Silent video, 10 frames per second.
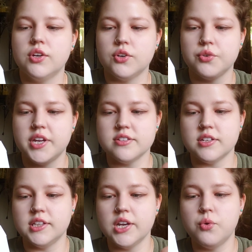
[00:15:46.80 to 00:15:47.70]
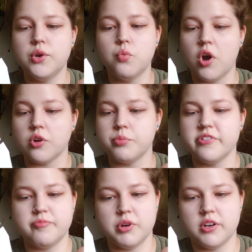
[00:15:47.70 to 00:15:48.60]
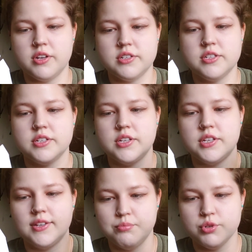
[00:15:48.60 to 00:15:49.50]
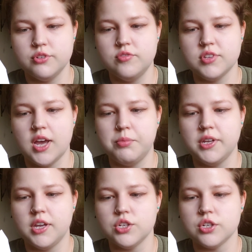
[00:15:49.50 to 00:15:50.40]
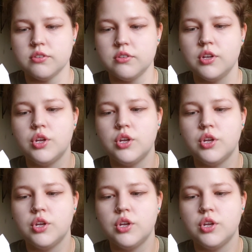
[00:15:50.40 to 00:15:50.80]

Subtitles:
creates a liquid waterproof product, improves application,